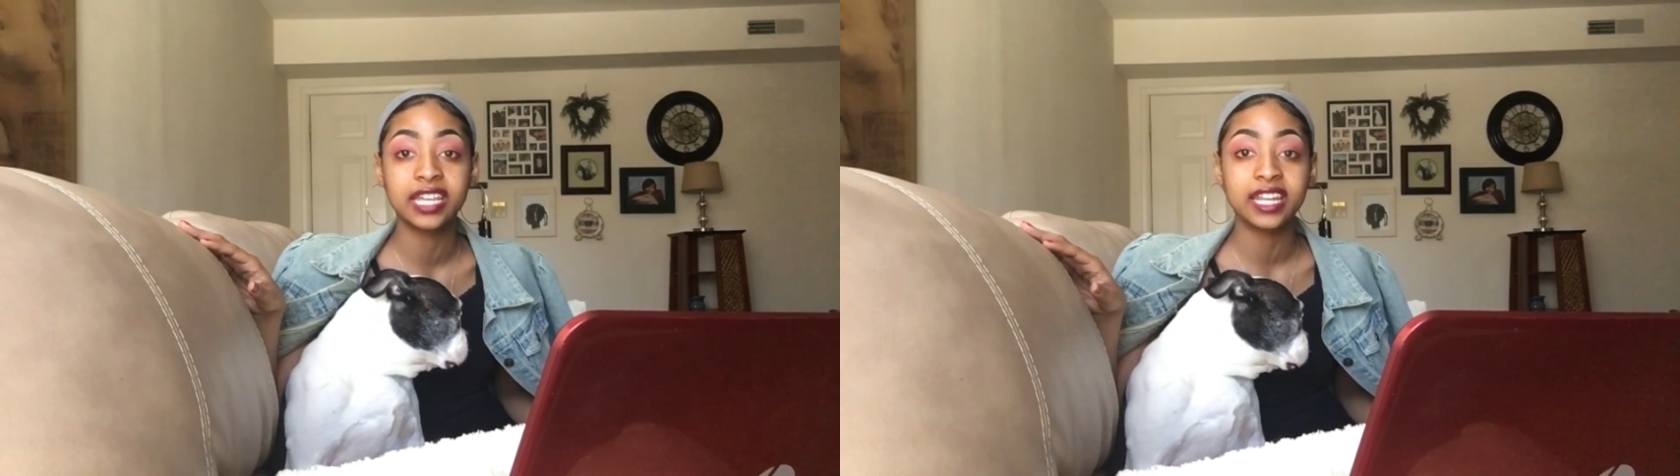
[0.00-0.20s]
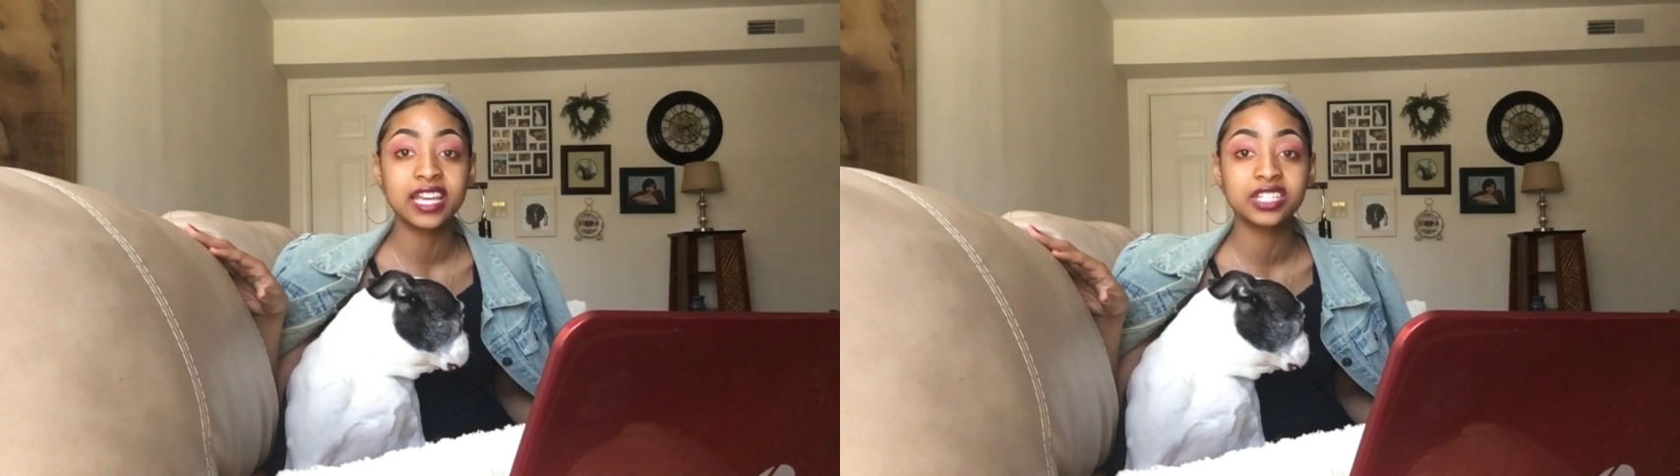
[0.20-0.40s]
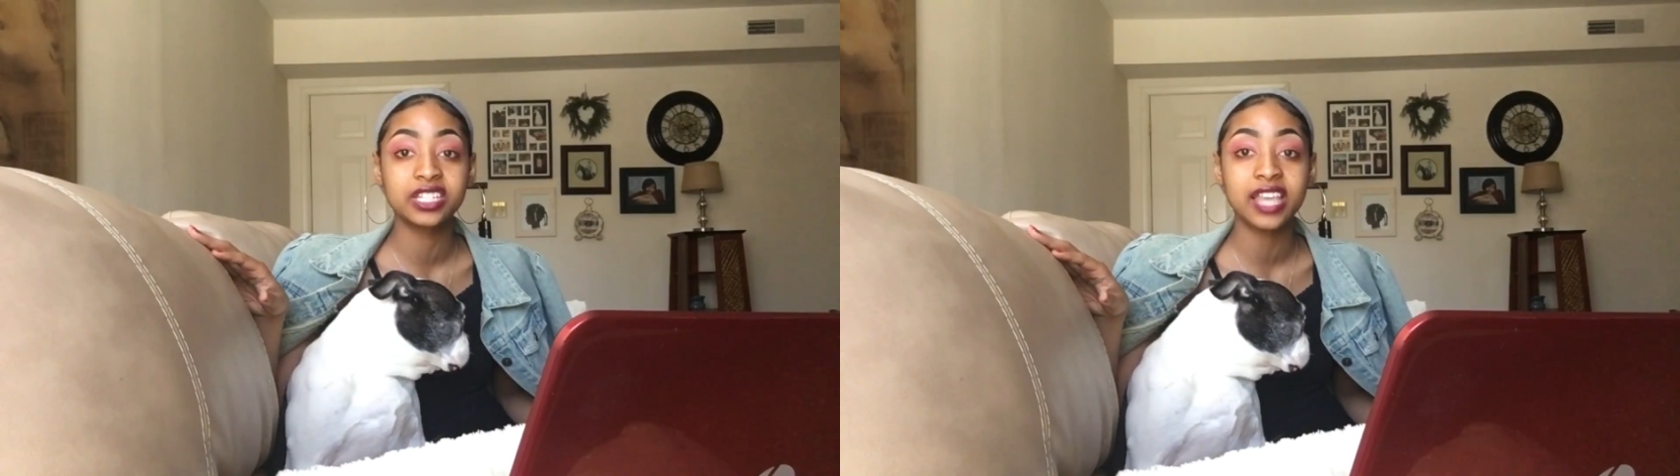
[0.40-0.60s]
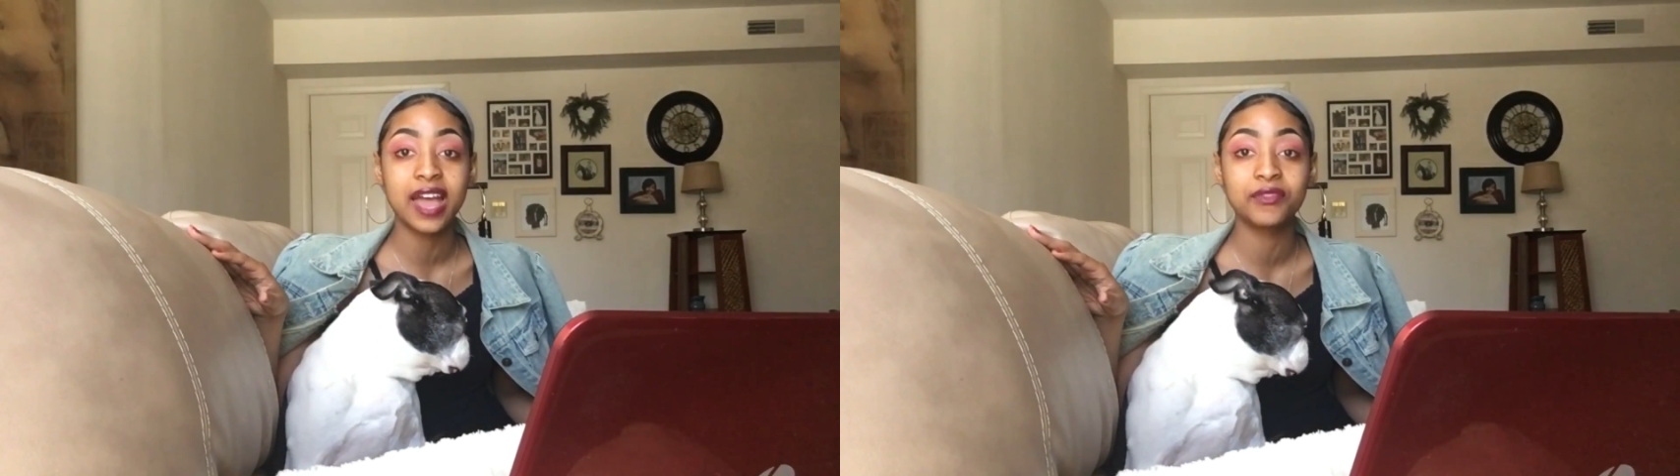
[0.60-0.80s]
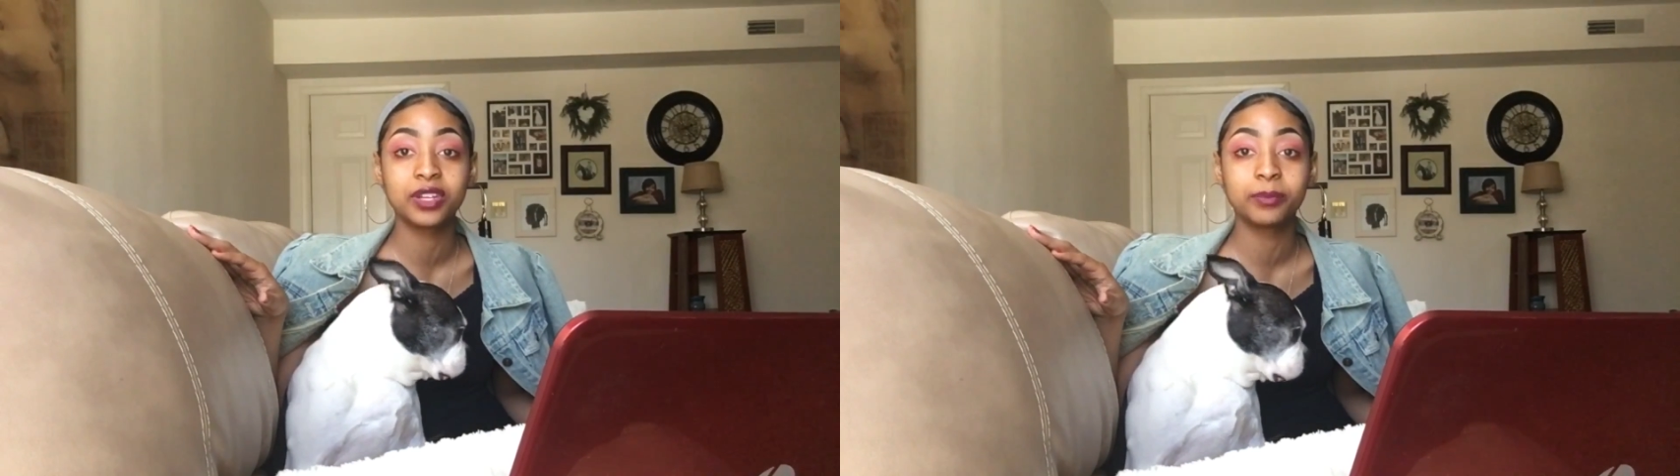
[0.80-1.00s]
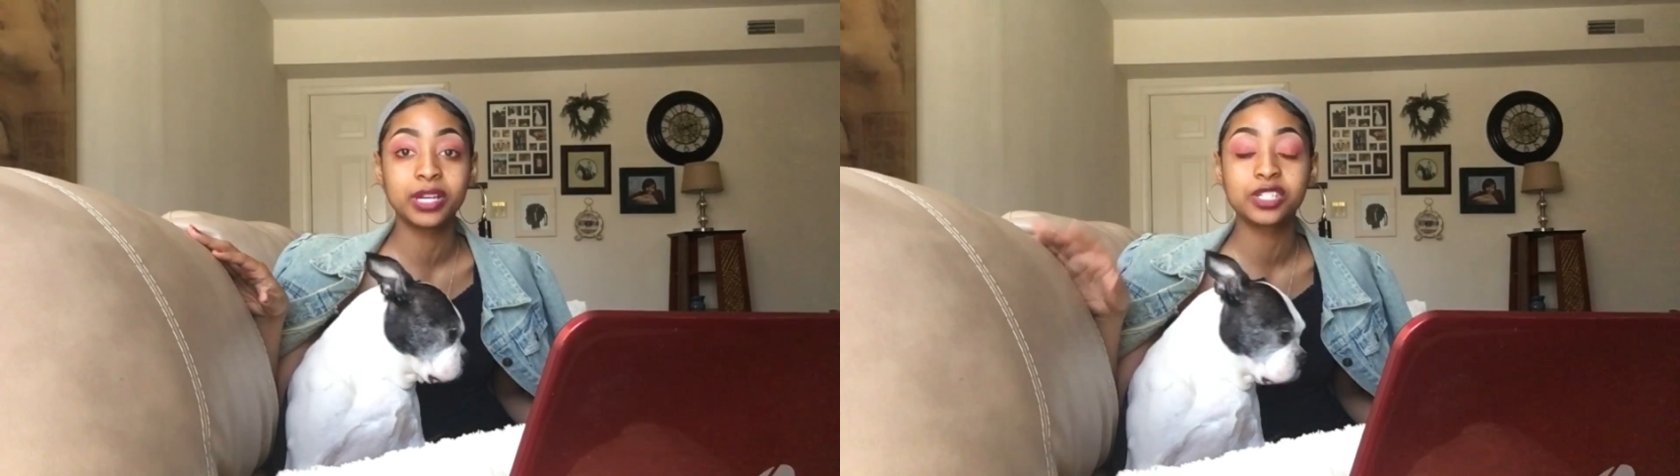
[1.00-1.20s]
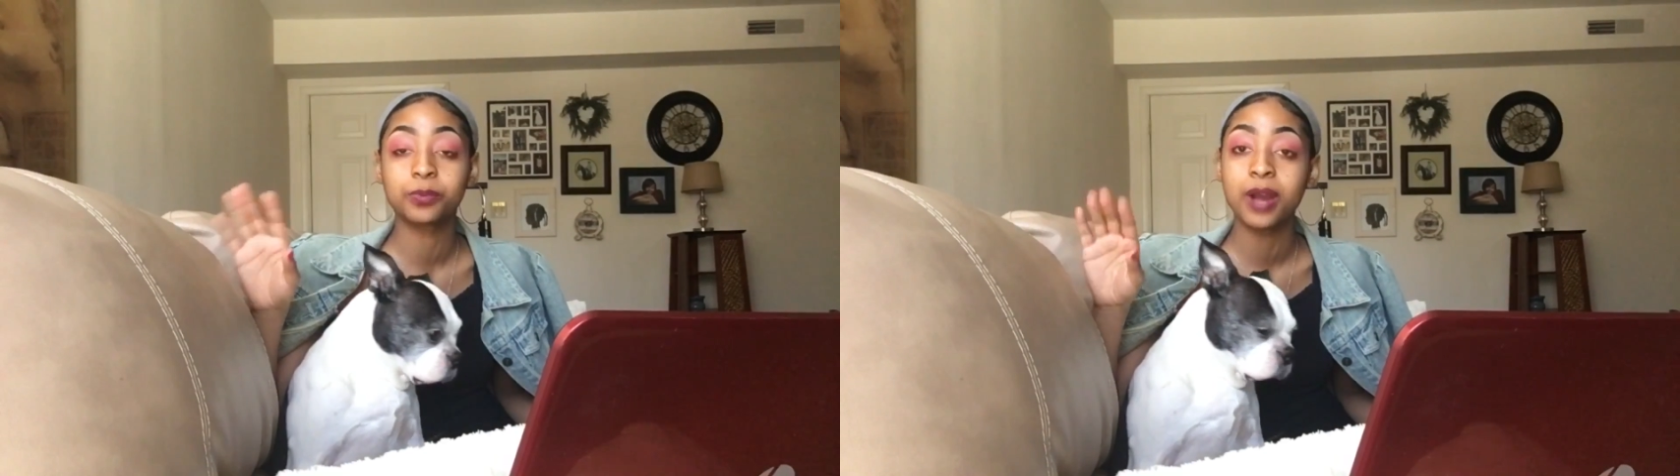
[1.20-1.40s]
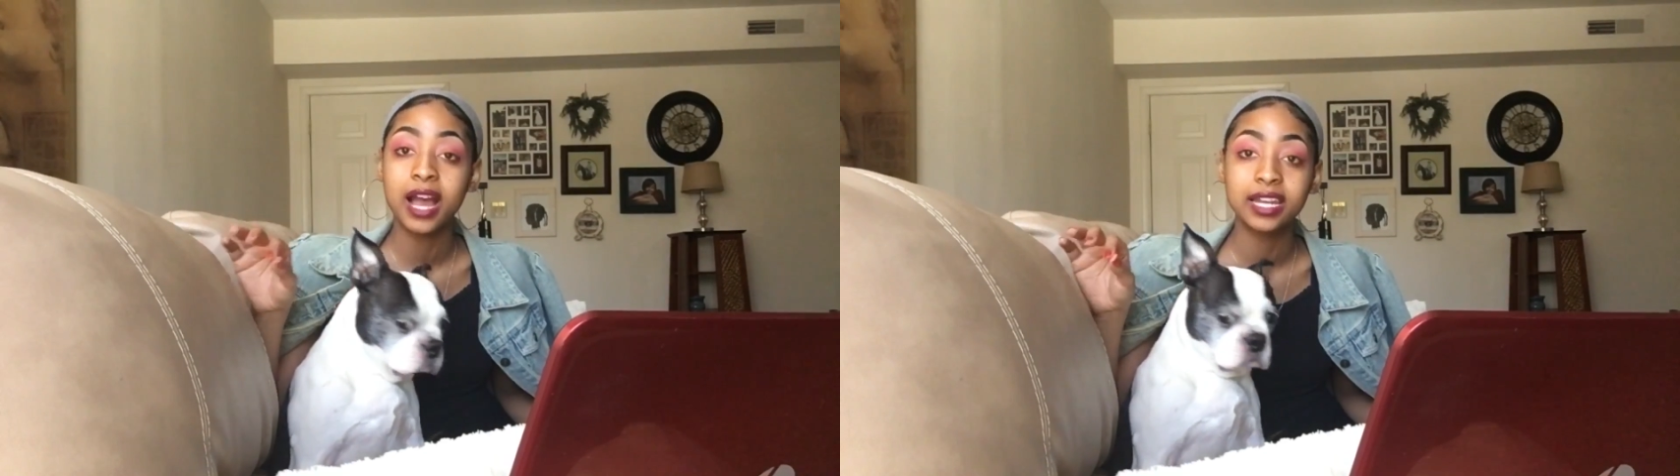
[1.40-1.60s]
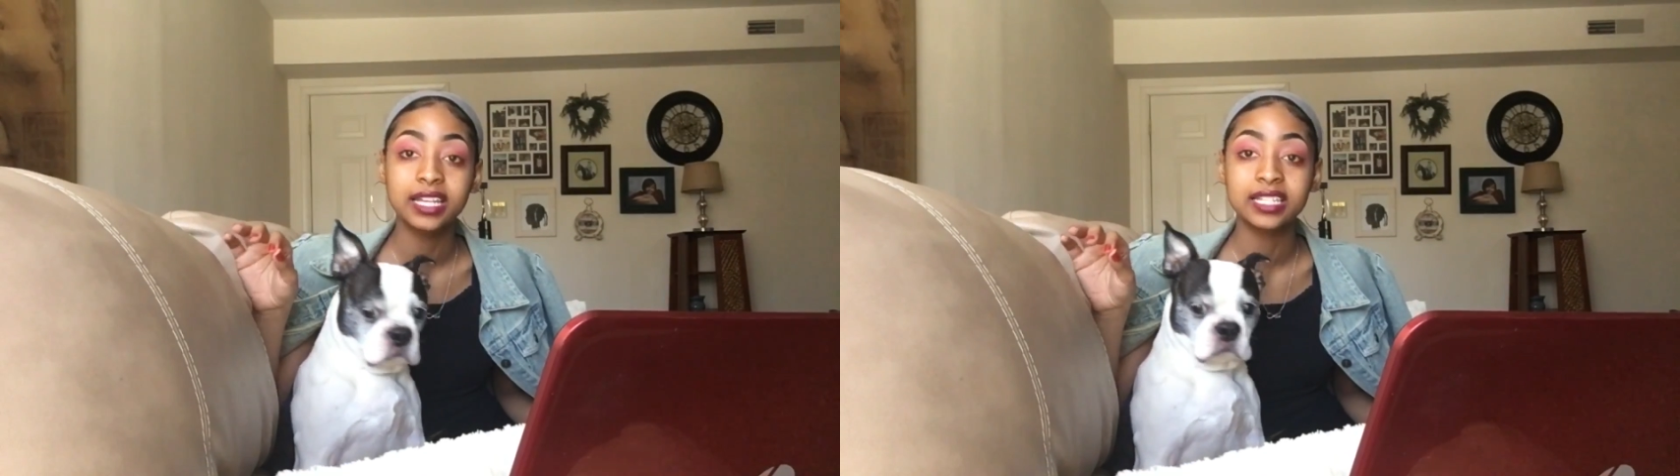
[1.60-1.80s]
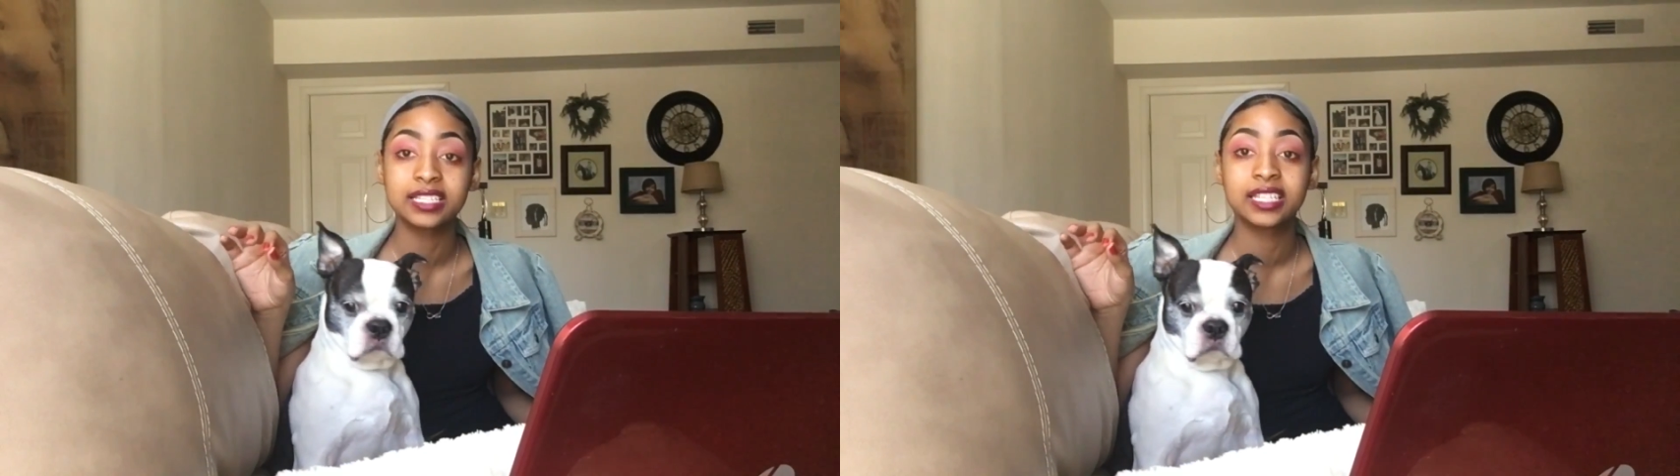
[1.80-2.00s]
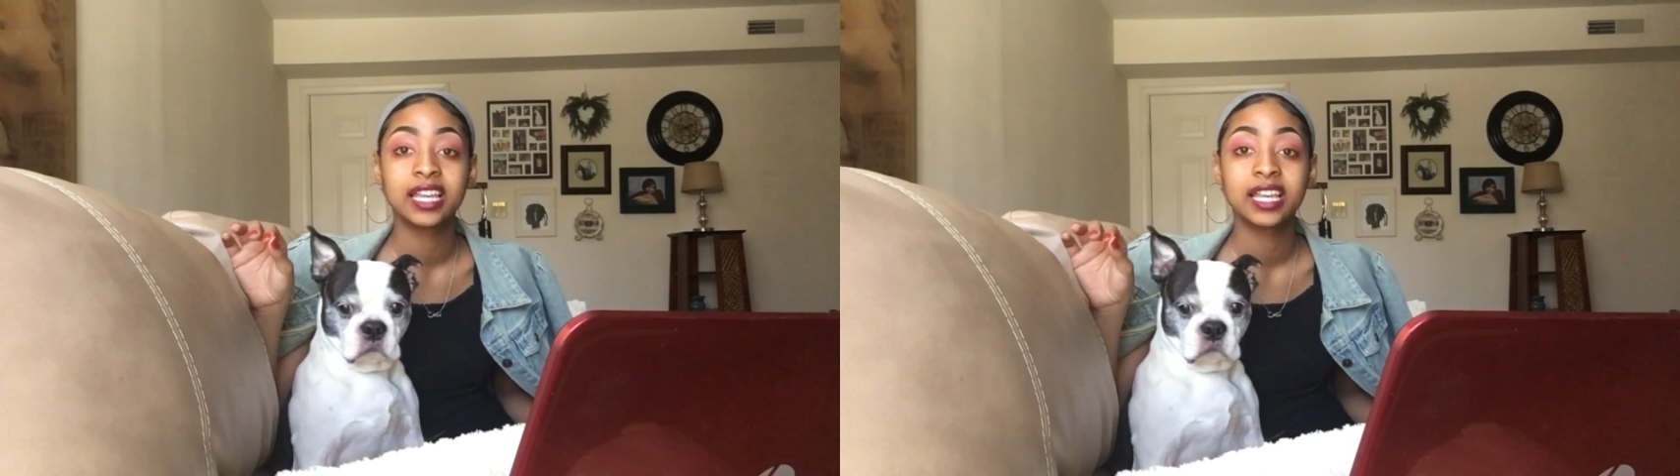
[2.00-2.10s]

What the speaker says: and that's just having a bunch of products,